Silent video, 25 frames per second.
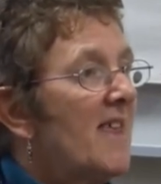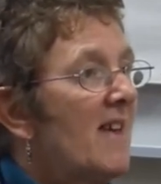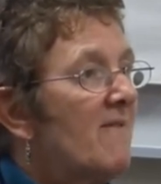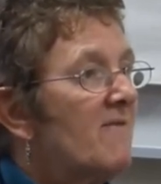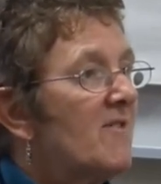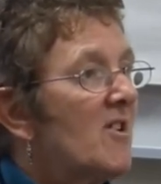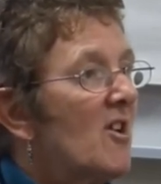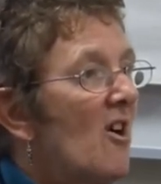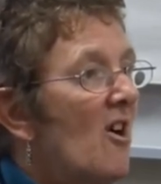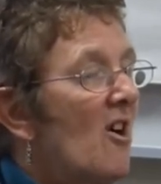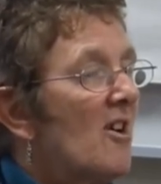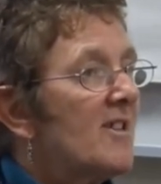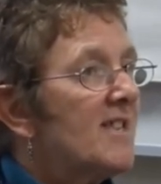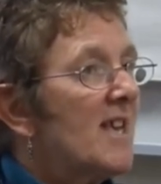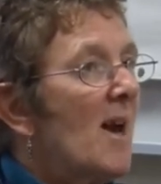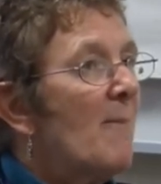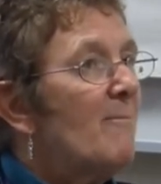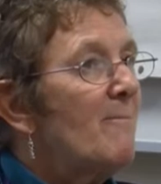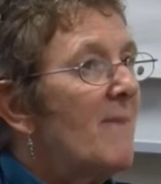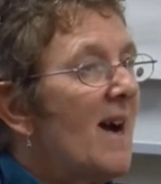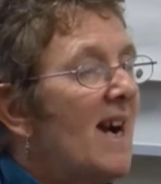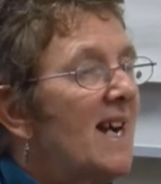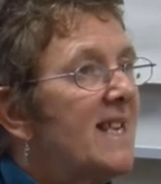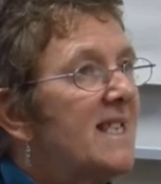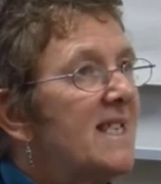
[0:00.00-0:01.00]
They've got a
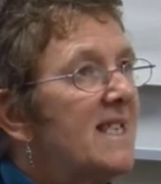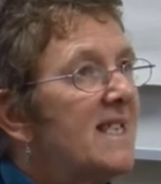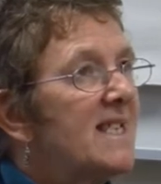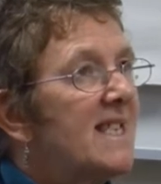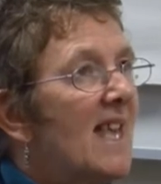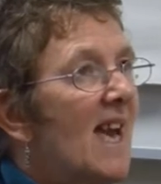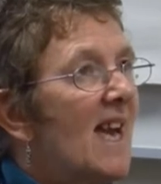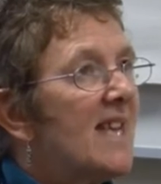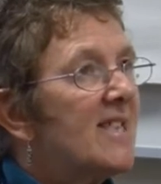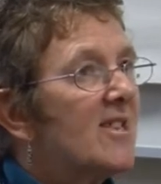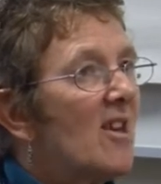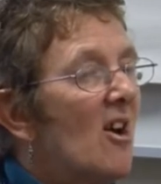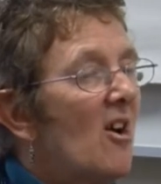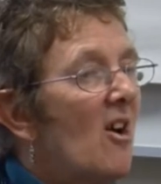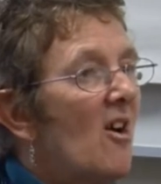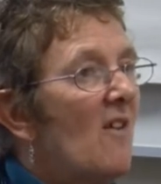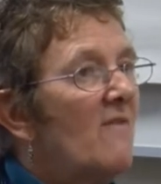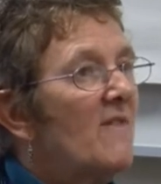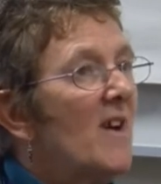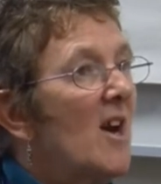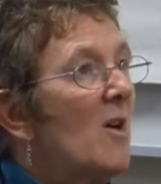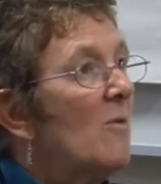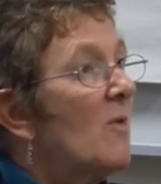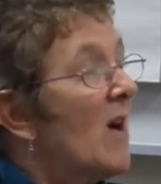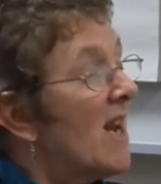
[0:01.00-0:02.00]
mindset of,
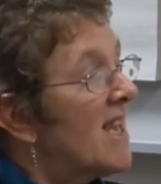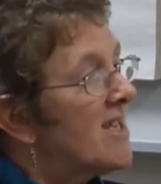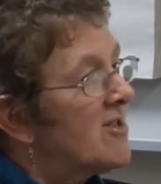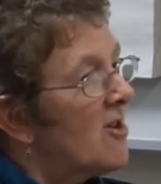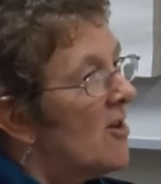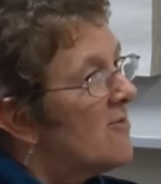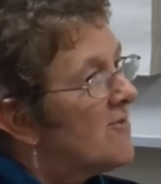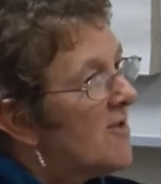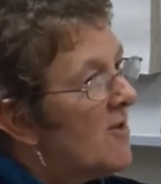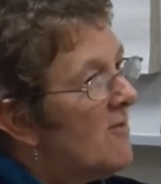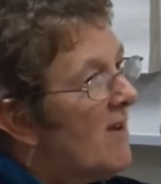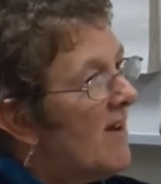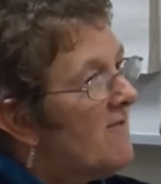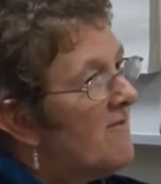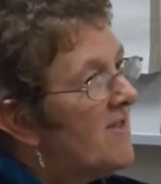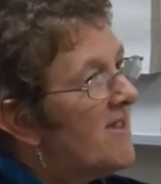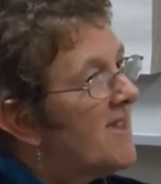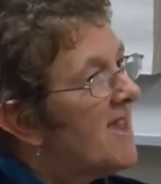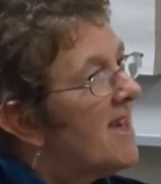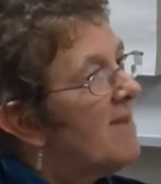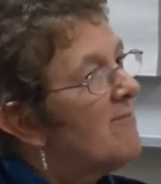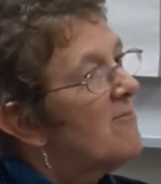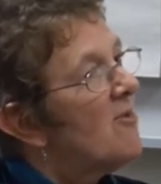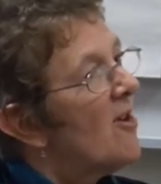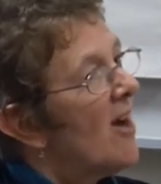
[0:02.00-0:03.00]
well, I don't know
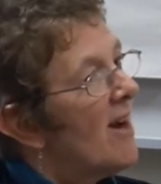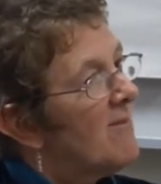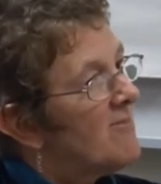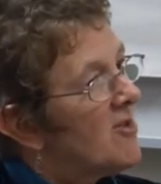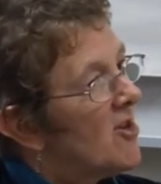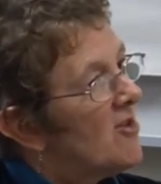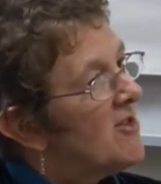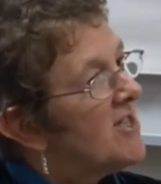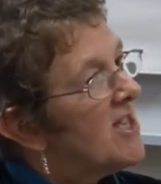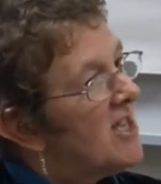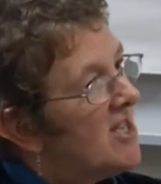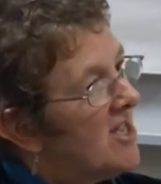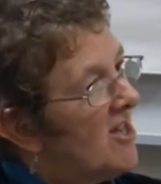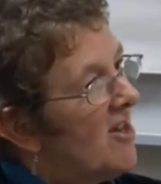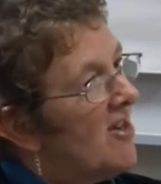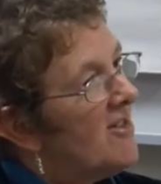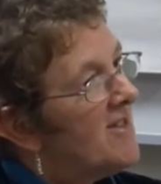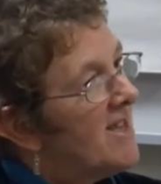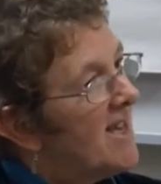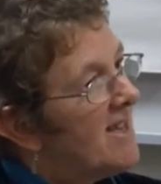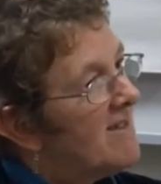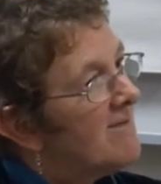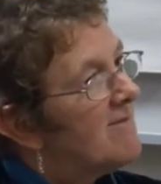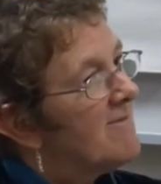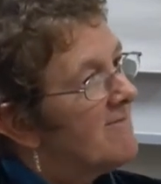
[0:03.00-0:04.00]
everything, but I'm going to learn
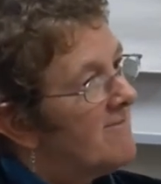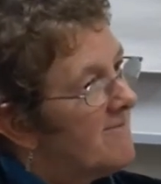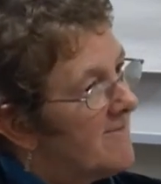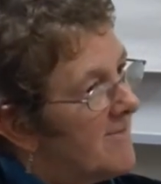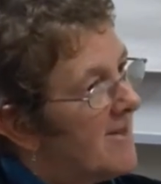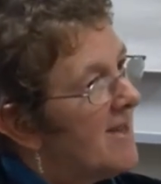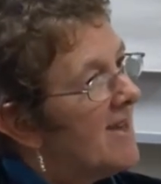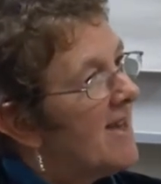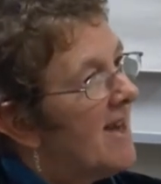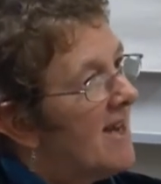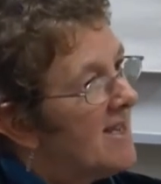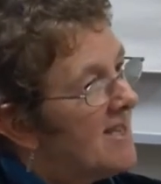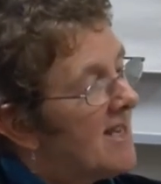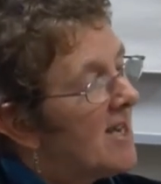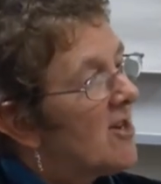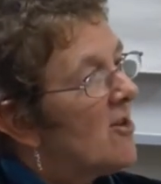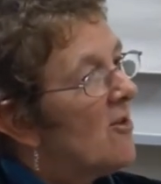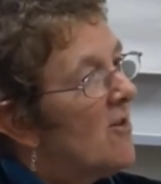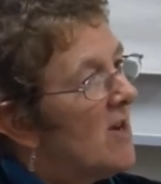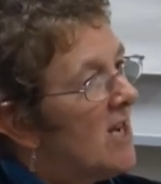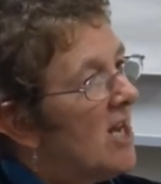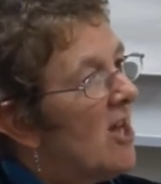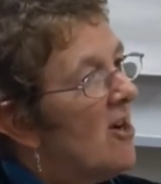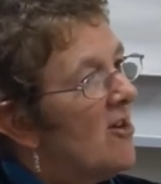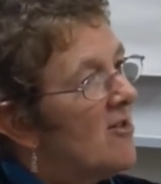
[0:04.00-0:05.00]
it as I
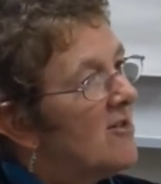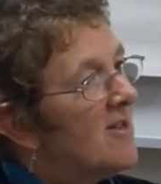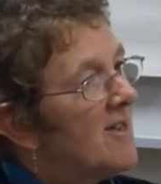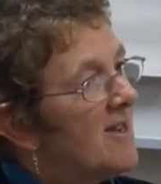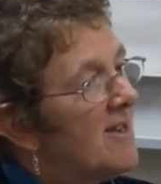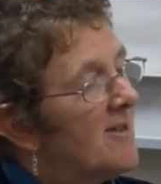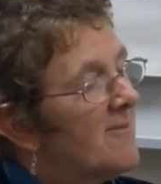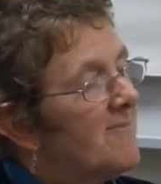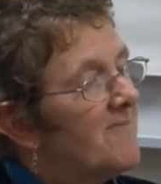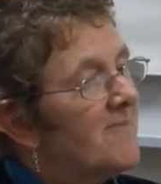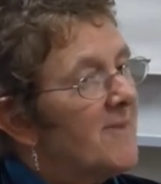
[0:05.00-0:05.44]
go along.